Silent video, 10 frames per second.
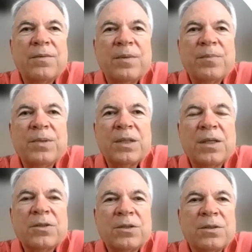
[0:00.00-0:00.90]

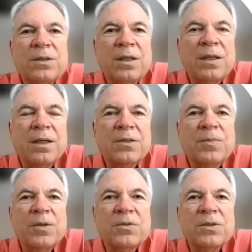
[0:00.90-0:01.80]
potential
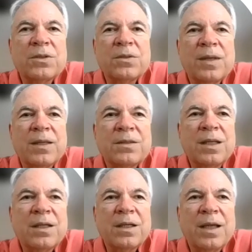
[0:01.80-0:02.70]
exposure to
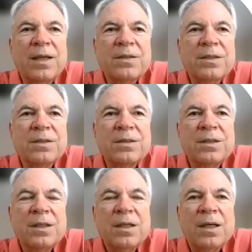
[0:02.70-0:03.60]
anesthetic gases.
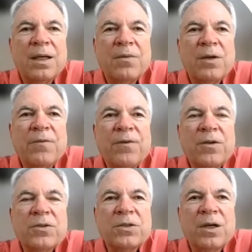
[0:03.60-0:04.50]
When I
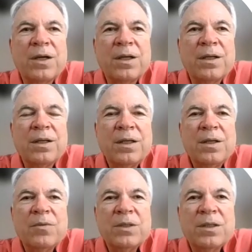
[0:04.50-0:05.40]
first started,
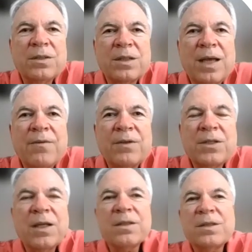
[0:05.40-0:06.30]
we didn't
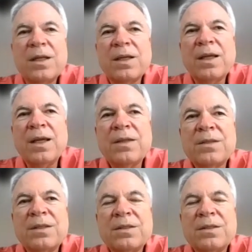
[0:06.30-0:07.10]
scavenge anesthetic gases,